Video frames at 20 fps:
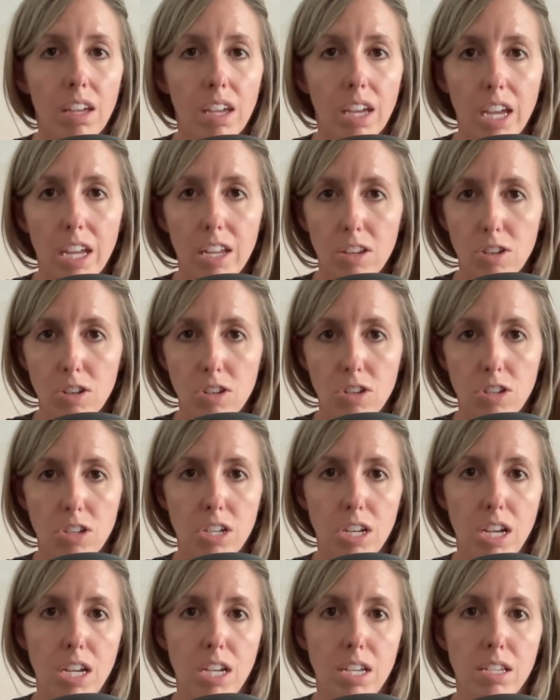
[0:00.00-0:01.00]
It's
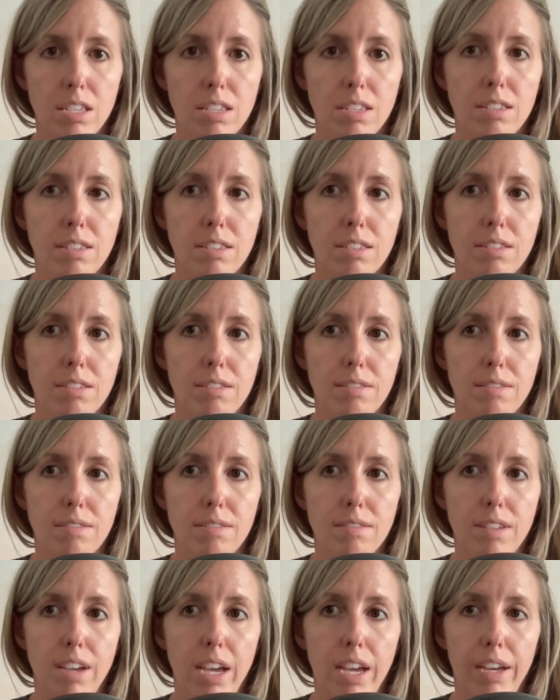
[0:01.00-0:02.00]
just
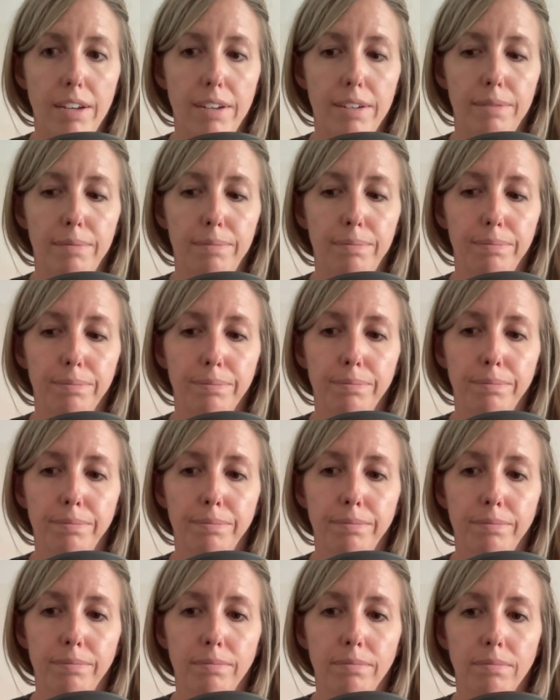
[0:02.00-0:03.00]

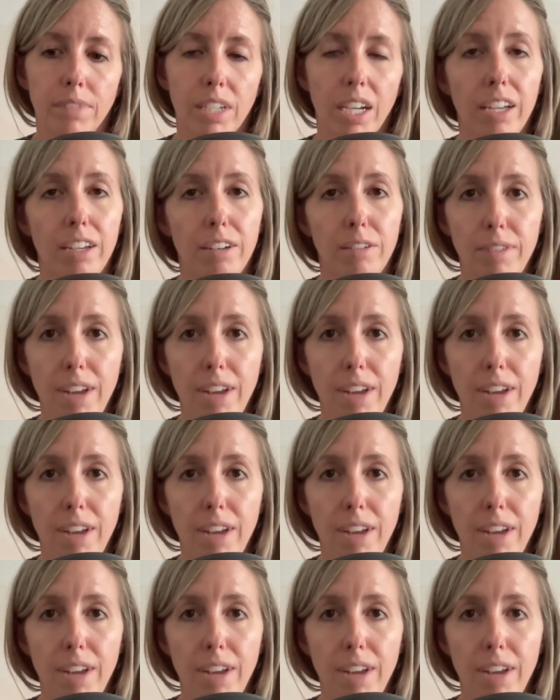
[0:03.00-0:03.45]
kind